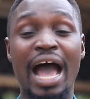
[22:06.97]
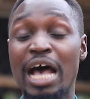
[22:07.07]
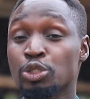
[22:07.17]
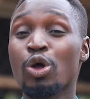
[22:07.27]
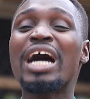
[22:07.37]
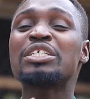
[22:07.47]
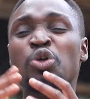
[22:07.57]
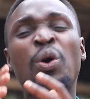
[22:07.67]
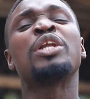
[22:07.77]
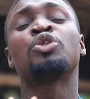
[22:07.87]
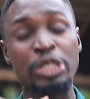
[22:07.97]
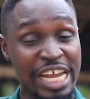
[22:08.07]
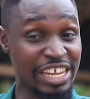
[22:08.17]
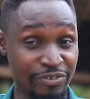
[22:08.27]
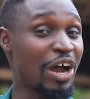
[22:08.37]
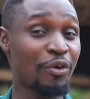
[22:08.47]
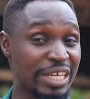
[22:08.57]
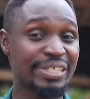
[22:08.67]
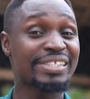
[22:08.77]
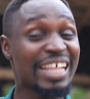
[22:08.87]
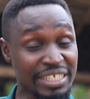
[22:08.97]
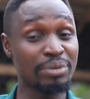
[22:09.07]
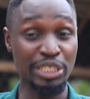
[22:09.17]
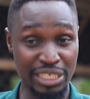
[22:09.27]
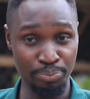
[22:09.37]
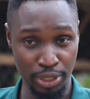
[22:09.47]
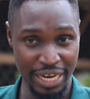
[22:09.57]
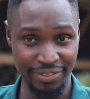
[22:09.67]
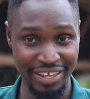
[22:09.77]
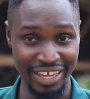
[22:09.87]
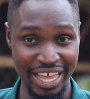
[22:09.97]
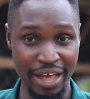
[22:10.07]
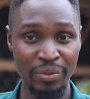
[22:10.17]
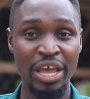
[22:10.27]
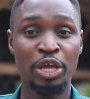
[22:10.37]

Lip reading: As long as you can do deliveries, that's the most important thing, yeah?